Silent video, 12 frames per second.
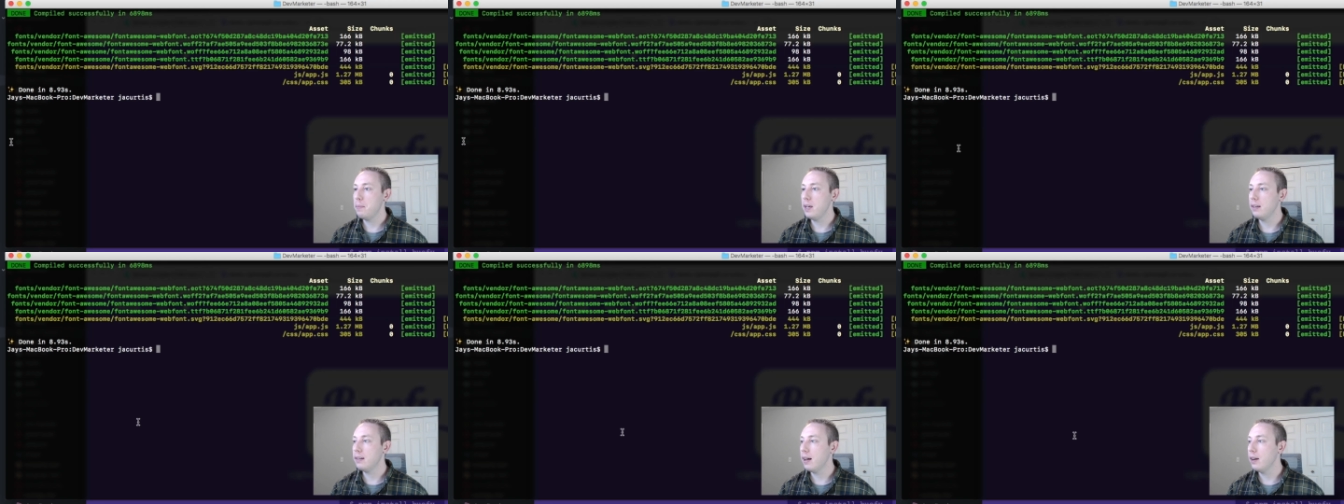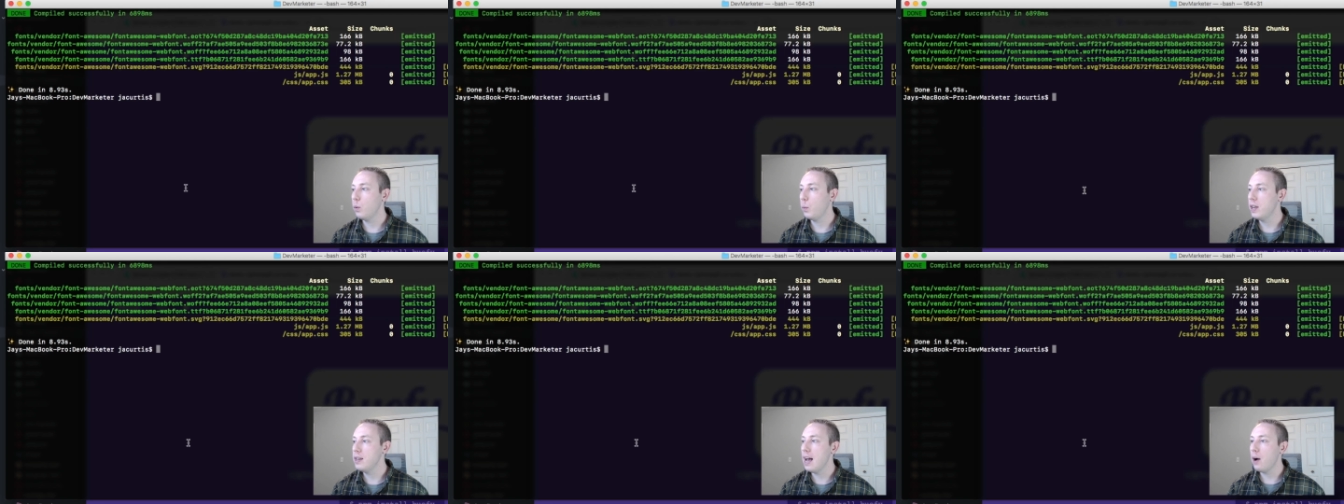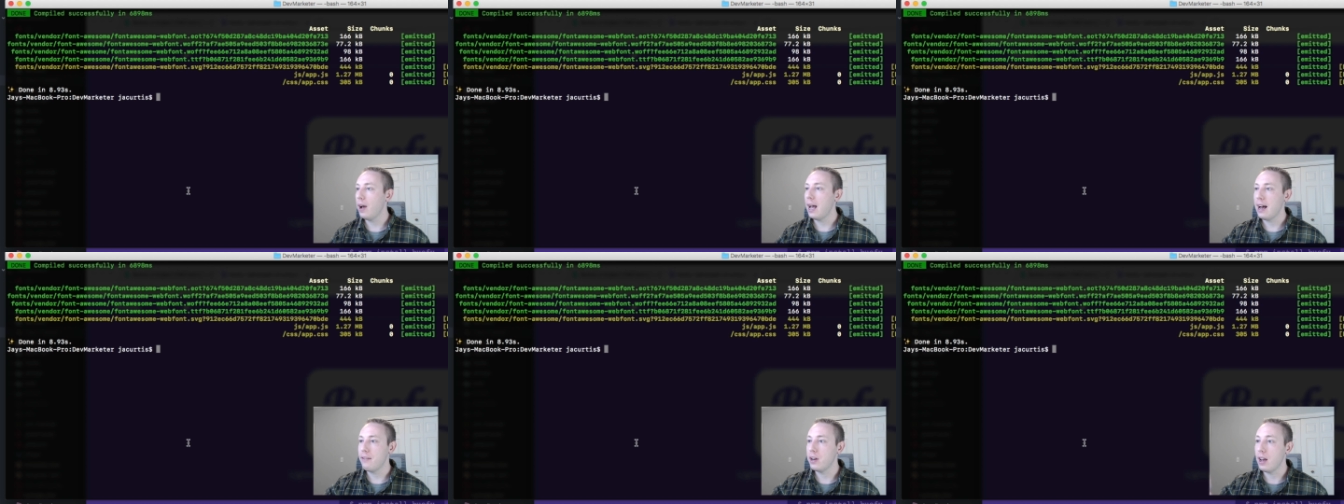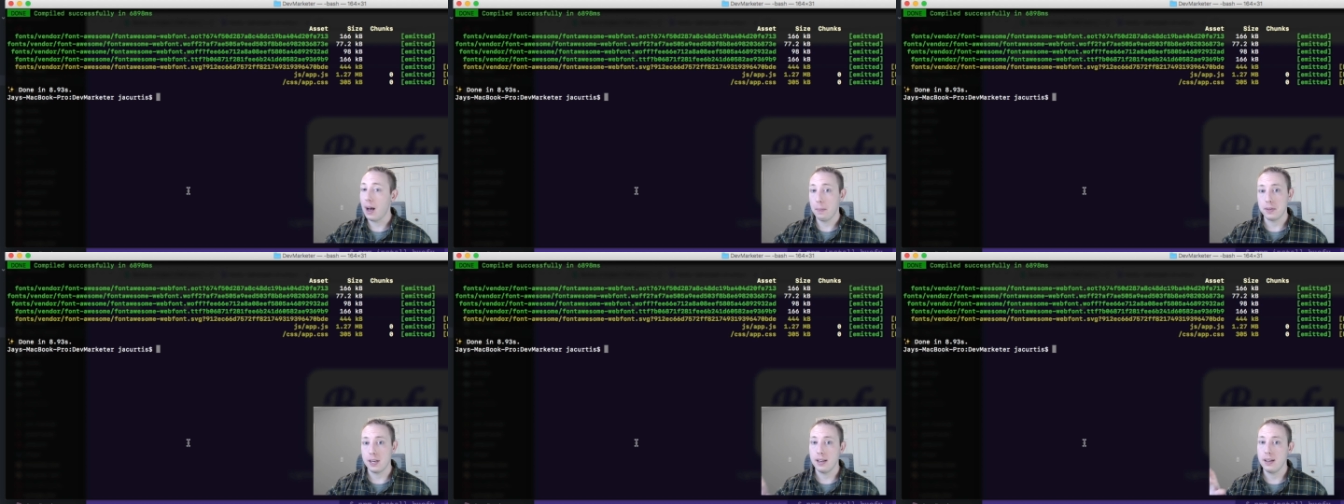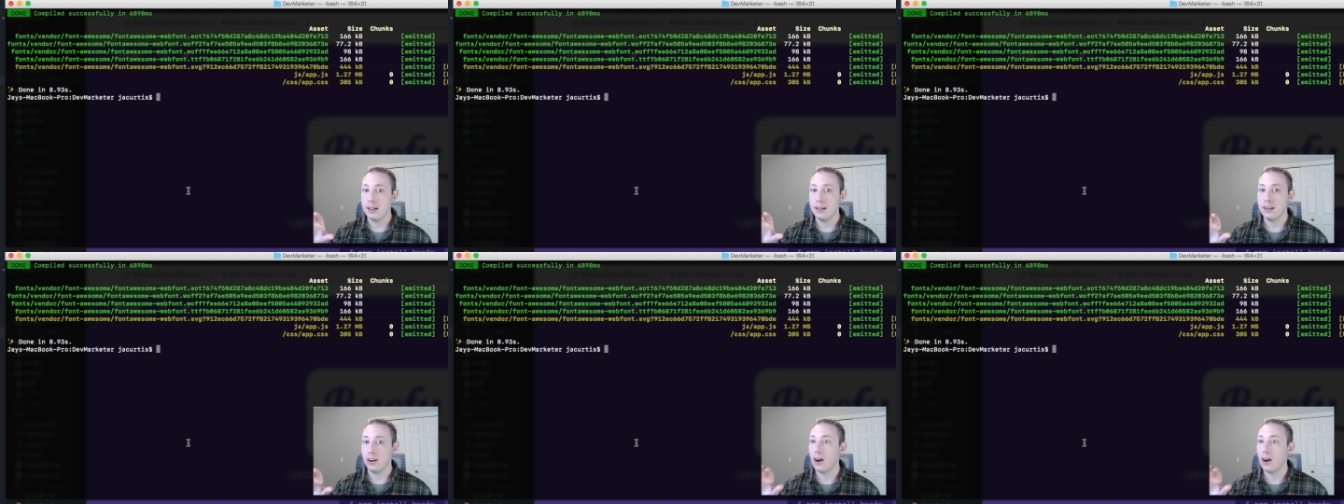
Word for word: being done, we now have an updated,